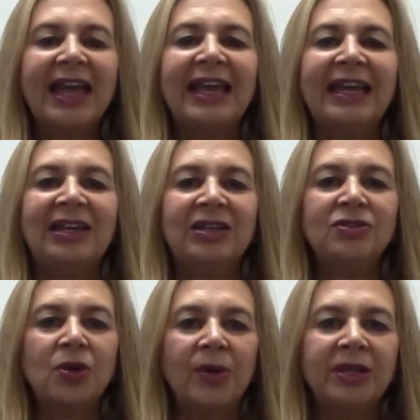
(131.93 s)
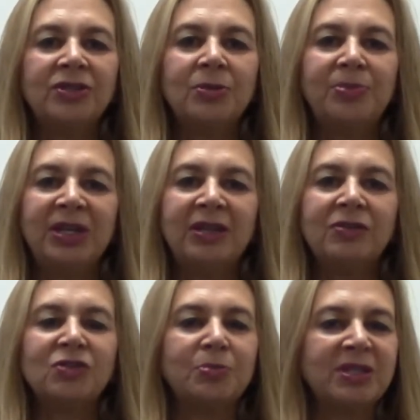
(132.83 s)
It is going to be
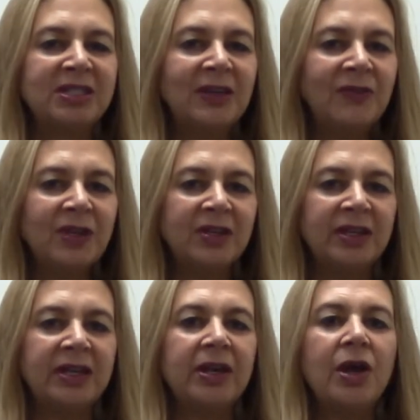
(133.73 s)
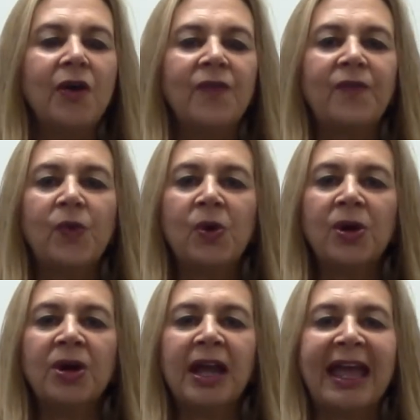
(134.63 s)
specifically
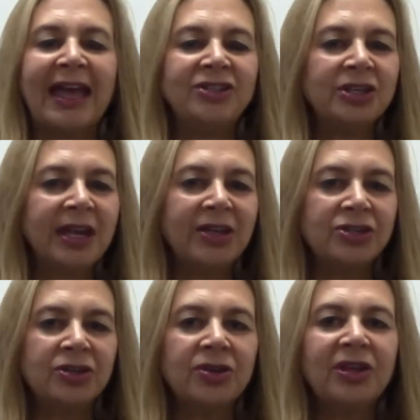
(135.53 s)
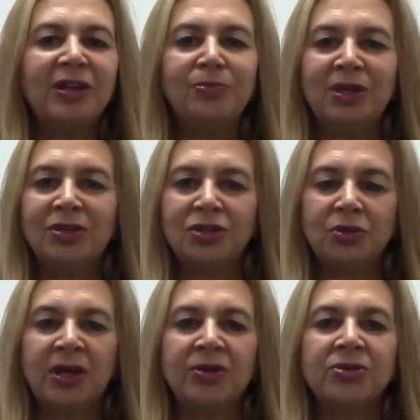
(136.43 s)
for educational
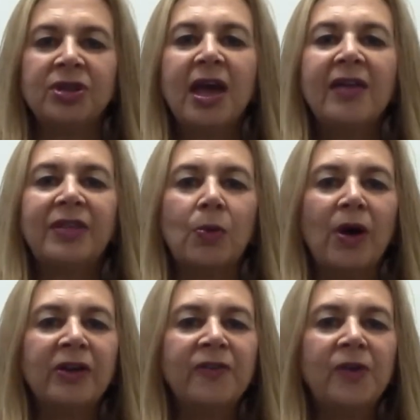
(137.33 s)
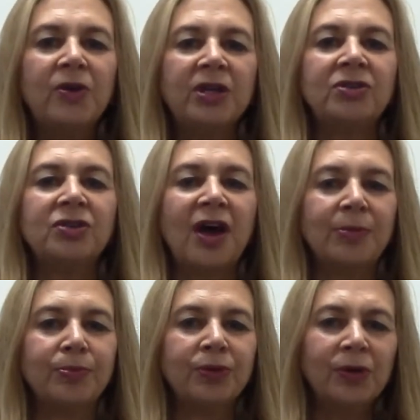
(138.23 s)
administrators that want to focus on
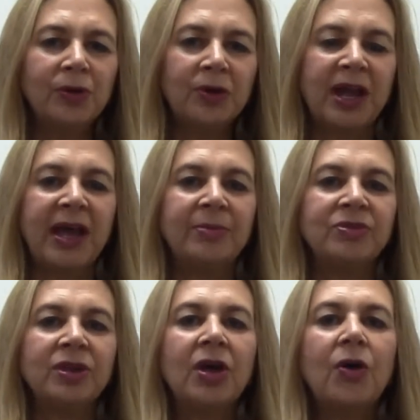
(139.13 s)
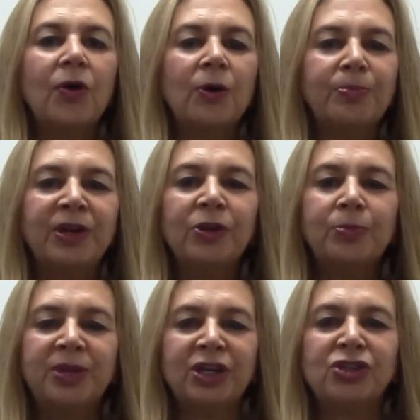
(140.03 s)
programs or bigger
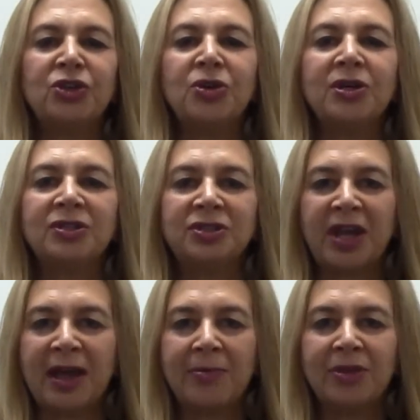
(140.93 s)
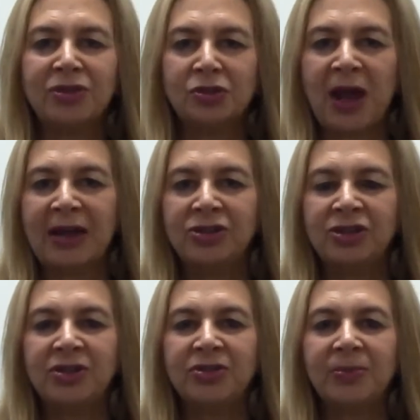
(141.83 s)
picture STEM
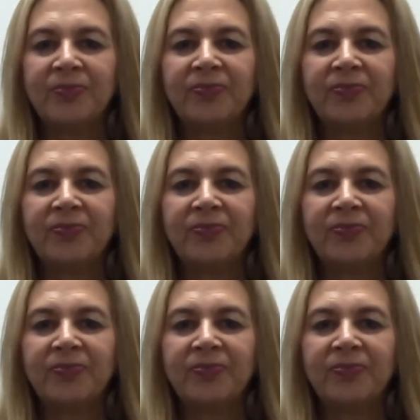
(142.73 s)
strategies.